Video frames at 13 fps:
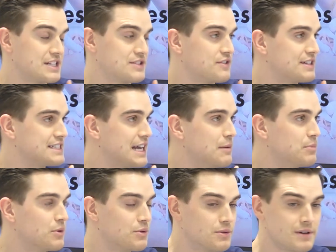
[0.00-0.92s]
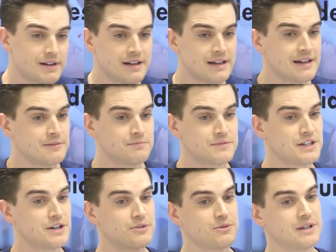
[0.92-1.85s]
for example,
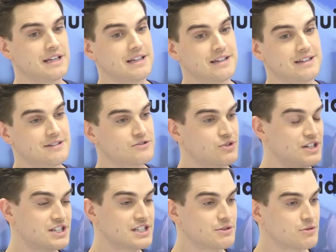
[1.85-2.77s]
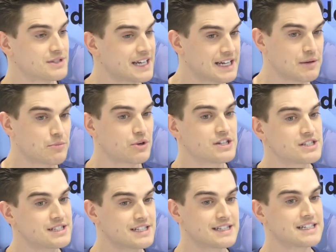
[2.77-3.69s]
we traditionally will take
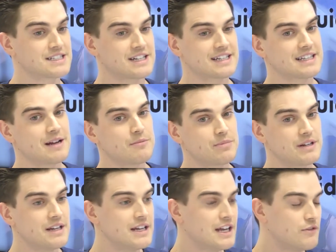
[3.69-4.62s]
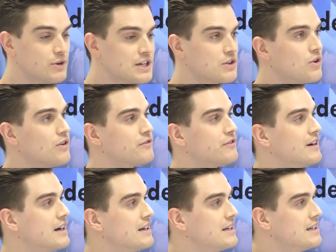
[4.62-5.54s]
impressions and things like that, but if we can
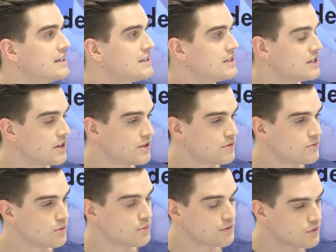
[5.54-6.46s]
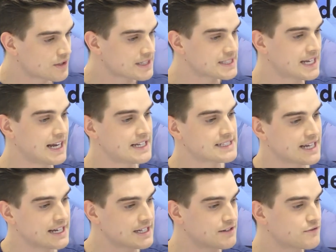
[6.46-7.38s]
offer, we've got a scan
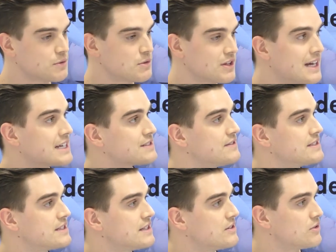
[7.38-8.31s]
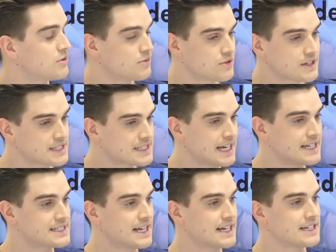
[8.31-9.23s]
taken from your last visit, or we've got a
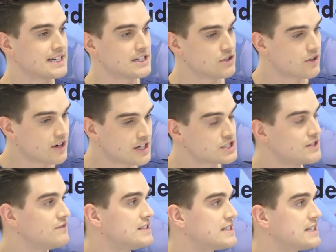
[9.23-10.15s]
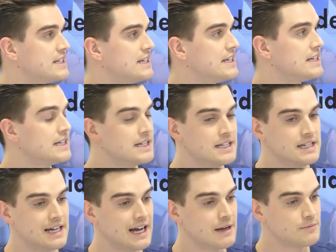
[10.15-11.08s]
scan taken at your hygiene visit here,
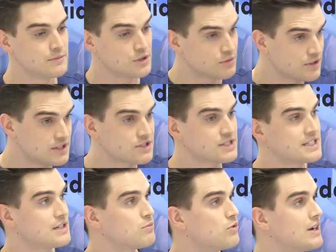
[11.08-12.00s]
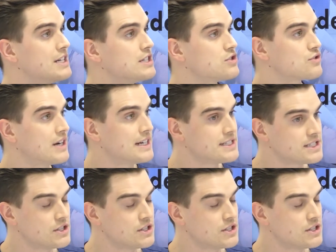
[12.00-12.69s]
you were interested in whitening trays,